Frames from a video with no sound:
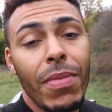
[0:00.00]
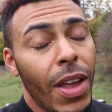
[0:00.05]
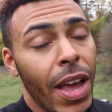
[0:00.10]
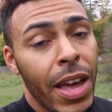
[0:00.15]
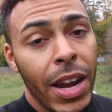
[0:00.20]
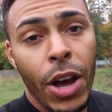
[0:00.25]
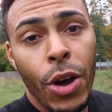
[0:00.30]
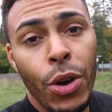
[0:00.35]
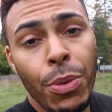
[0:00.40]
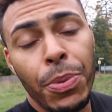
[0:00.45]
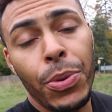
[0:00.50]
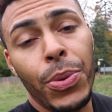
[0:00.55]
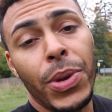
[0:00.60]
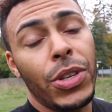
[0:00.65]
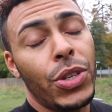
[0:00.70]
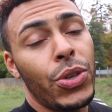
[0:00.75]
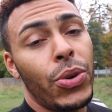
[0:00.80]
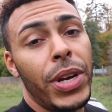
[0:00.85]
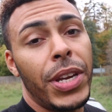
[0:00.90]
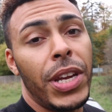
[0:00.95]
And I hope you
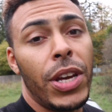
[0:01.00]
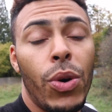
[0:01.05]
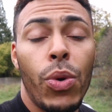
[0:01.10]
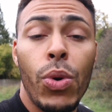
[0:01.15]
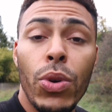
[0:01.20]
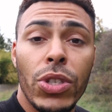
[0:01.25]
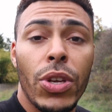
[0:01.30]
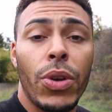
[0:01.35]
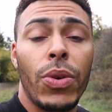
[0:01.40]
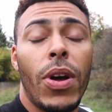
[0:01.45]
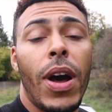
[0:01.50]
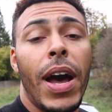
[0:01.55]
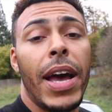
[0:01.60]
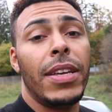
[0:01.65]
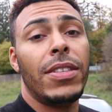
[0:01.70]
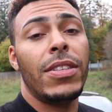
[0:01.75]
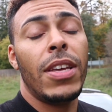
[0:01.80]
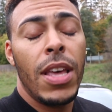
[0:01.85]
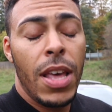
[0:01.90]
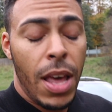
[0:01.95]
enjoyed it. Also
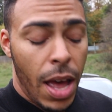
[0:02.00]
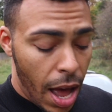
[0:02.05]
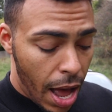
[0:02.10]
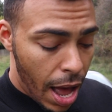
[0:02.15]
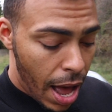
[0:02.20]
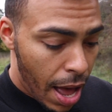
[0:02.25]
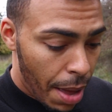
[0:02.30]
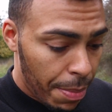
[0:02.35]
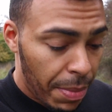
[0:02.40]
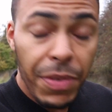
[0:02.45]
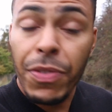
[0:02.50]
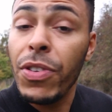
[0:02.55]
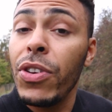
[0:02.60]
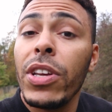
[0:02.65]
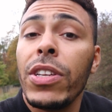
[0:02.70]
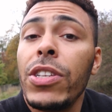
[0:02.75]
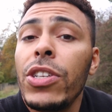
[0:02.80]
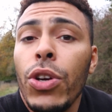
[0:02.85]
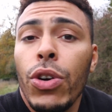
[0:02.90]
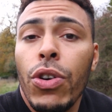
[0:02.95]
guys, if you're
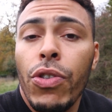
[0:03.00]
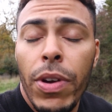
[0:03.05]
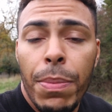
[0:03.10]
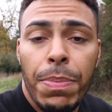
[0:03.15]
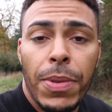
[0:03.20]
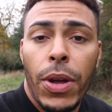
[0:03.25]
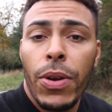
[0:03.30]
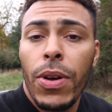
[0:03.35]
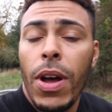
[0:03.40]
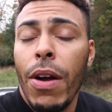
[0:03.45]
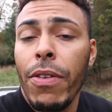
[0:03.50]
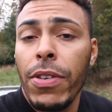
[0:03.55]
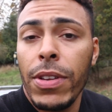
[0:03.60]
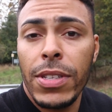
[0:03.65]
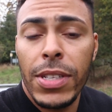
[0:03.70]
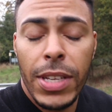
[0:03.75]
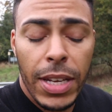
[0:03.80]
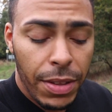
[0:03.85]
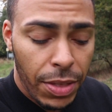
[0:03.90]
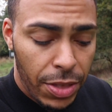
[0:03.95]
into your
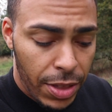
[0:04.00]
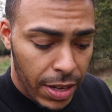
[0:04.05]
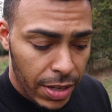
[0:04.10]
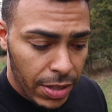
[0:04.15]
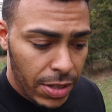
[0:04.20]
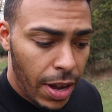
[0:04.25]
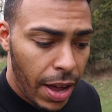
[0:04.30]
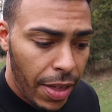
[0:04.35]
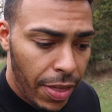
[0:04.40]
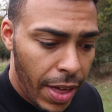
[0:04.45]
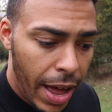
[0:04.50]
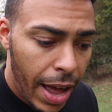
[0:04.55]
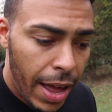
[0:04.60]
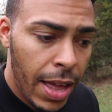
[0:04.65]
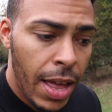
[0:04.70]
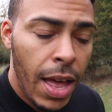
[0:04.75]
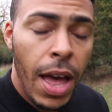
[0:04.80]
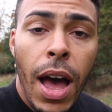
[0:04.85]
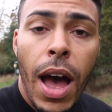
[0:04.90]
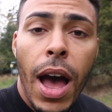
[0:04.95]
cryptocurrency and things like that,
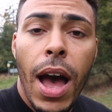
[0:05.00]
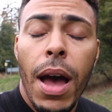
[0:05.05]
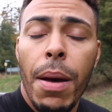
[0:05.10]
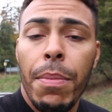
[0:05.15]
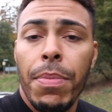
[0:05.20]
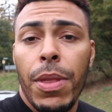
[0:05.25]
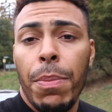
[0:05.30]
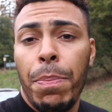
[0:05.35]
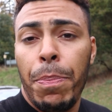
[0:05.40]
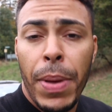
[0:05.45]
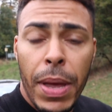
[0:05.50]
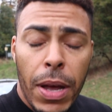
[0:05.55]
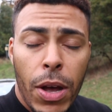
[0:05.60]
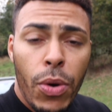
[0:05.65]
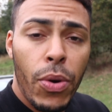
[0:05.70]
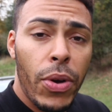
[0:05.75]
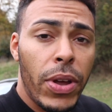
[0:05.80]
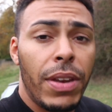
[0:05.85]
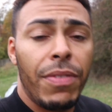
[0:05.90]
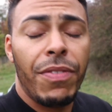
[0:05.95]
the
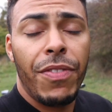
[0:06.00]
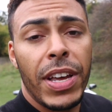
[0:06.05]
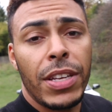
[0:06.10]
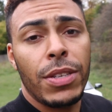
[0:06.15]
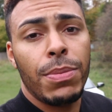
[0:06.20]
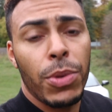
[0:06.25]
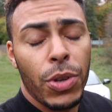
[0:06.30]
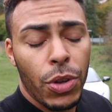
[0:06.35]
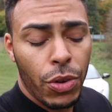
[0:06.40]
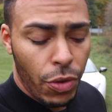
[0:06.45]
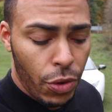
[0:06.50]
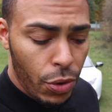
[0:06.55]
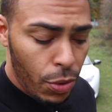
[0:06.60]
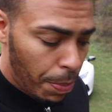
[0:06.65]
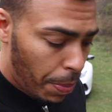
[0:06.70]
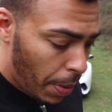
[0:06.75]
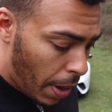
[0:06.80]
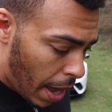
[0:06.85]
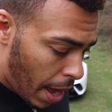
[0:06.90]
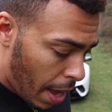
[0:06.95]
Bitcoin investment group
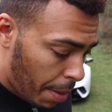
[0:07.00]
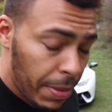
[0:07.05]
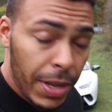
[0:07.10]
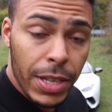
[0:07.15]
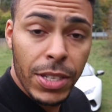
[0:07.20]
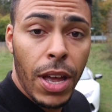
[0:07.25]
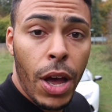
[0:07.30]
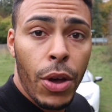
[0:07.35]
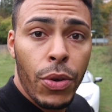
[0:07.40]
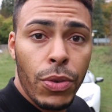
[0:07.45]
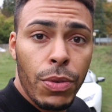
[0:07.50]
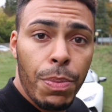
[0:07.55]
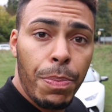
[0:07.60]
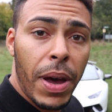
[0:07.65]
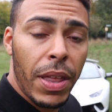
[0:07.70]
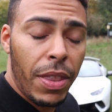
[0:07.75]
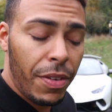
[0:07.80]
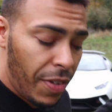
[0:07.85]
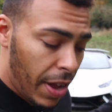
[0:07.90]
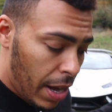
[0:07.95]
is owned
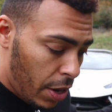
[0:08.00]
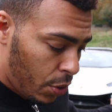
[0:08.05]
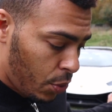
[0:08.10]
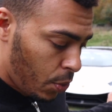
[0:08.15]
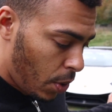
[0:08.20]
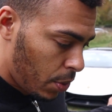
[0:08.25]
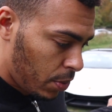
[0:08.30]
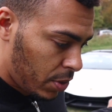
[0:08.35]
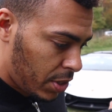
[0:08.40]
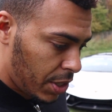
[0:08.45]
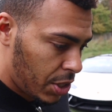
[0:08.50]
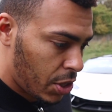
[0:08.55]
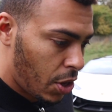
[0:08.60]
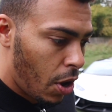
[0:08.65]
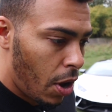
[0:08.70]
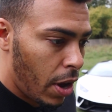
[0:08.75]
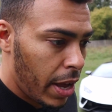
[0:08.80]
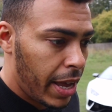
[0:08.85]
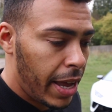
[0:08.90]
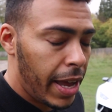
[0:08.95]
by the fellow who owns this
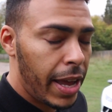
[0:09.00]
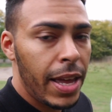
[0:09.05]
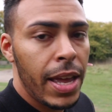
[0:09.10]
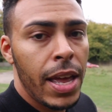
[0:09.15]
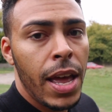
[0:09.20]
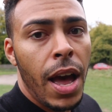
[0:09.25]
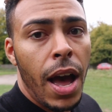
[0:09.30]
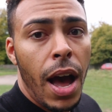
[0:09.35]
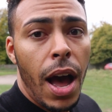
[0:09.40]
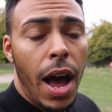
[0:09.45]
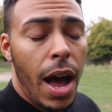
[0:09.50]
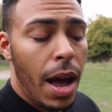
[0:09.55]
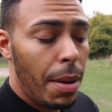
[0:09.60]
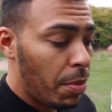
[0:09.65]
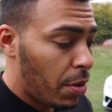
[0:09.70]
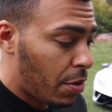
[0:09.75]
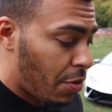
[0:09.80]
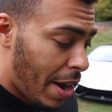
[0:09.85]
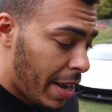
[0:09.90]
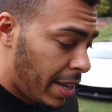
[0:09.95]
car here.
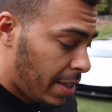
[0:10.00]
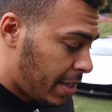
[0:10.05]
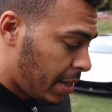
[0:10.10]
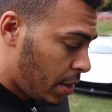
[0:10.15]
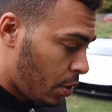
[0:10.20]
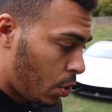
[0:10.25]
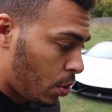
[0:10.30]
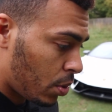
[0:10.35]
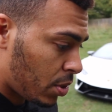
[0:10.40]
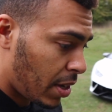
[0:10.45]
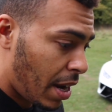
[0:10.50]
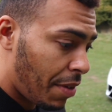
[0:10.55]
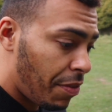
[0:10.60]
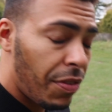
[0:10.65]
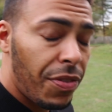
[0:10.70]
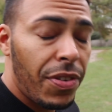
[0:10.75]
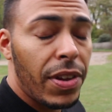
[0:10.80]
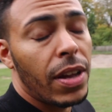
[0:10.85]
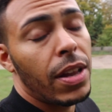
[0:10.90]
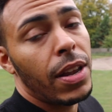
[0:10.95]
Great deals and
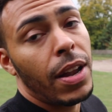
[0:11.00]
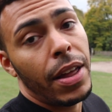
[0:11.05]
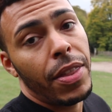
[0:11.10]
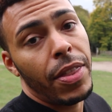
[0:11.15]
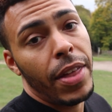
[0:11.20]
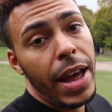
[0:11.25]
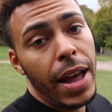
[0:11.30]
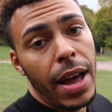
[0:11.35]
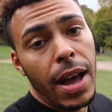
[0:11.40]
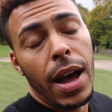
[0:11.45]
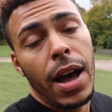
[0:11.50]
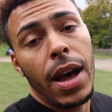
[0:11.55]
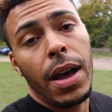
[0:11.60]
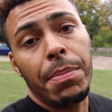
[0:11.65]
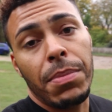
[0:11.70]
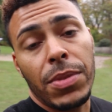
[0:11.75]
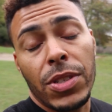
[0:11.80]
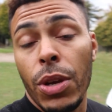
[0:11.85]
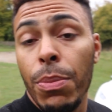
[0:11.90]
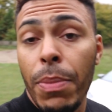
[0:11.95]
everything like
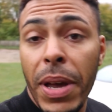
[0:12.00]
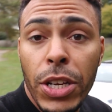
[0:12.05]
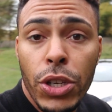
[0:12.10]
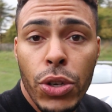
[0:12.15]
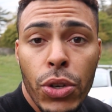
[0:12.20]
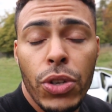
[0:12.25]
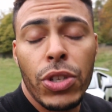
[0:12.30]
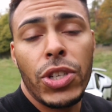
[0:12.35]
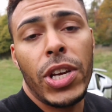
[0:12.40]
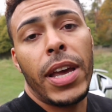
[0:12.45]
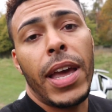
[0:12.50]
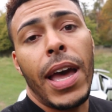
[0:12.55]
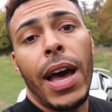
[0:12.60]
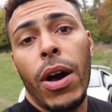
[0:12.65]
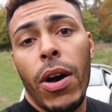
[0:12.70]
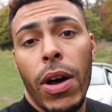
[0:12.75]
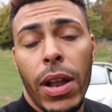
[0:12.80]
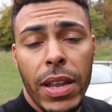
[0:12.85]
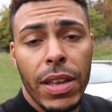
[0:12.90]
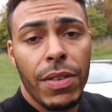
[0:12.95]
that. So make sure you check it
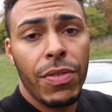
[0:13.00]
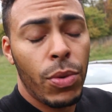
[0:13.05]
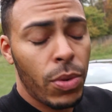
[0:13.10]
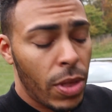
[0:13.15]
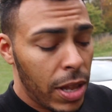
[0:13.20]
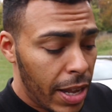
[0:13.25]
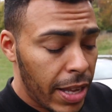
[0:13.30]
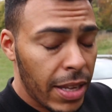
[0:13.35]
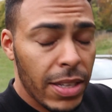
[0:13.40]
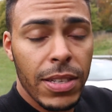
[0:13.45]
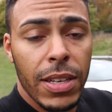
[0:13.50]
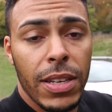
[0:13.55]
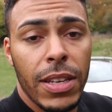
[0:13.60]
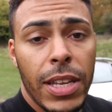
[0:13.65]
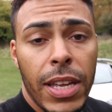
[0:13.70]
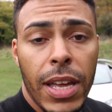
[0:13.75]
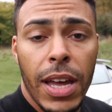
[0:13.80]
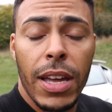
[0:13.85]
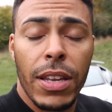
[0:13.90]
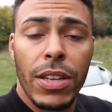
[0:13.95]
out. I'll leave all the links in
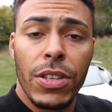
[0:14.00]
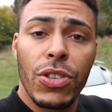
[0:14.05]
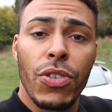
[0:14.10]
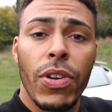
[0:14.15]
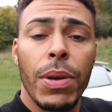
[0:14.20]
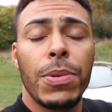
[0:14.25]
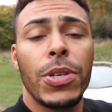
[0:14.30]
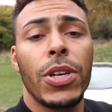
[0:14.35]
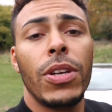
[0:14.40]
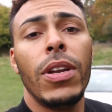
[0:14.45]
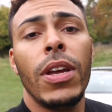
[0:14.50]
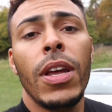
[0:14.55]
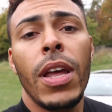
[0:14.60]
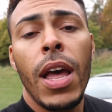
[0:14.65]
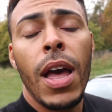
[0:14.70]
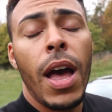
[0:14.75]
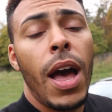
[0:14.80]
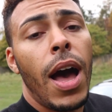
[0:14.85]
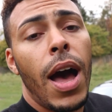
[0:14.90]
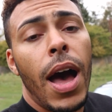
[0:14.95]
the description.
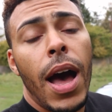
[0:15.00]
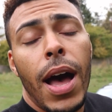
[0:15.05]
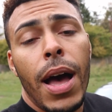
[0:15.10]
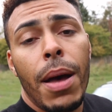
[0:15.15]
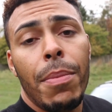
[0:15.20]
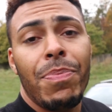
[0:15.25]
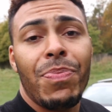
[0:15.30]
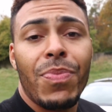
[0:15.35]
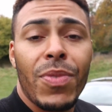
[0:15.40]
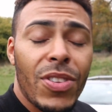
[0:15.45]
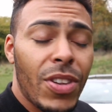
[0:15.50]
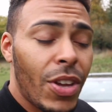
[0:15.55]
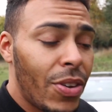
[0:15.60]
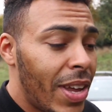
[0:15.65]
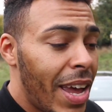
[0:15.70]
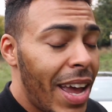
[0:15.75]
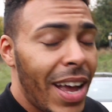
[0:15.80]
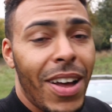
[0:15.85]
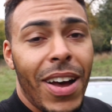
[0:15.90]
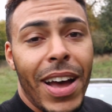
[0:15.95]
So
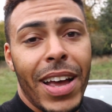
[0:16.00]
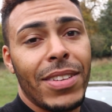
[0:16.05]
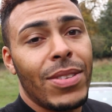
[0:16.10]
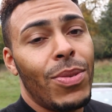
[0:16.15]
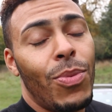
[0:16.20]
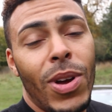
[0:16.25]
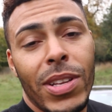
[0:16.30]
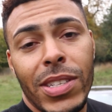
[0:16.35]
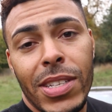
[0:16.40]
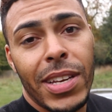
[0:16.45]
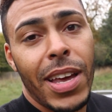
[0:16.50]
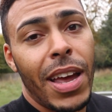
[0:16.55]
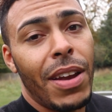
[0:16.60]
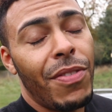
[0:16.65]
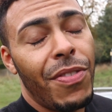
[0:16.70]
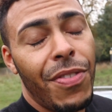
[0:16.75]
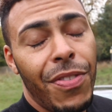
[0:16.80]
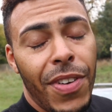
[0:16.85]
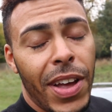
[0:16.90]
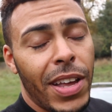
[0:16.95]
yeah guys, once again,
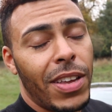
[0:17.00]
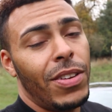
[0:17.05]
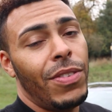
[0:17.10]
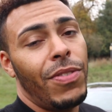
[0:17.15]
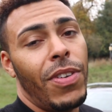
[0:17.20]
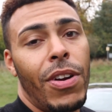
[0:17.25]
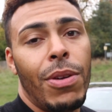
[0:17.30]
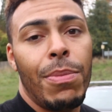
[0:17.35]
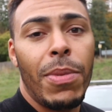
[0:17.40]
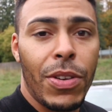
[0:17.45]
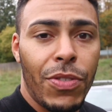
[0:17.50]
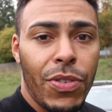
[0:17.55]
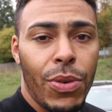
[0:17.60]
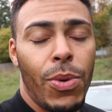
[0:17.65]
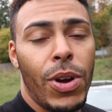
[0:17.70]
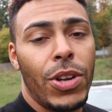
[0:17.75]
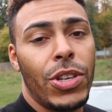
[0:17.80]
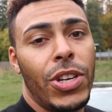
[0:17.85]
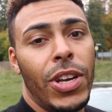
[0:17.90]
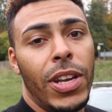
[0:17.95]
thank you very much for
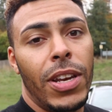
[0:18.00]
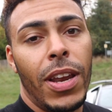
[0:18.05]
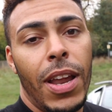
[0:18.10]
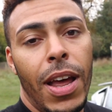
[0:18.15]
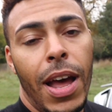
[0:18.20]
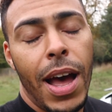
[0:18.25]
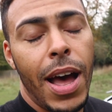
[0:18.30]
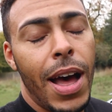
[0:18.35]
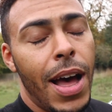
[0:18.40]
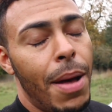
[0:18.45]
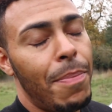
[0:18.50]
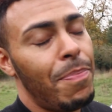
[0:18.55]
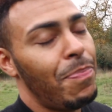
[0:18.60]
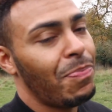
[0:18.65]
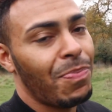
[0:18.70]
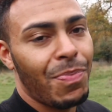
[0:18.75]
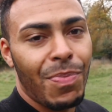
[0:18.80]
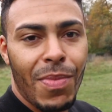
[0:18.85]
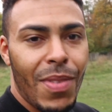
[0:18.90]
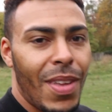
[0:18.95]
watching.
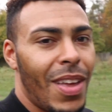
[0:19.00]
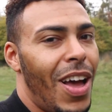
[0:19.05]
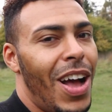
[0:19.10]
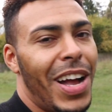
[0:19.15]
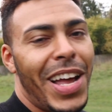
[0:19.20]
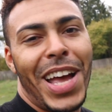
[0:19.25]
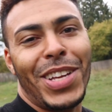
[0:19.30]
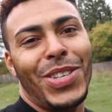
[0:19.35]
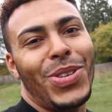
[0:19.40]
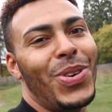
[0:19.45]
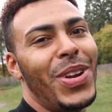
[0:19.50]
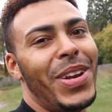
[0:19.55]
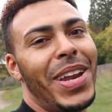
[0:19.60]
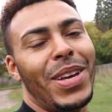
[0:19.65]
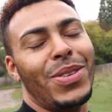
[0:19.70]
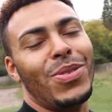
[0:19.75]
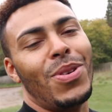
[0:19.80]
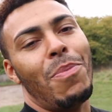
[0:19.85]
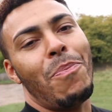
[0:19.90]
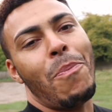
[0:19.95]
I'll catch you on the
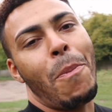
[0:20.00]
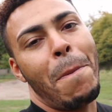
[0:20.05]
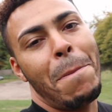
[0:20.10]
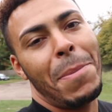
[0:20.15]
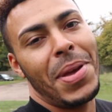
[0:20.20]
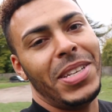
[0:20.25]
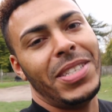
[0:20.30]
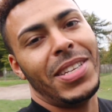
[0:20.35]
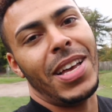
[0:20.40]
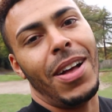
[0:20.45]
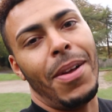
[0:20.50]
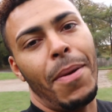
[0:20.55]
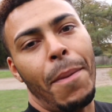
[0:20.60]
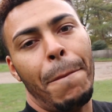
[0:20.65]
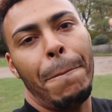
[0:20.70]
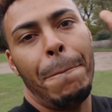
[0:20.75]
next one. Peace out.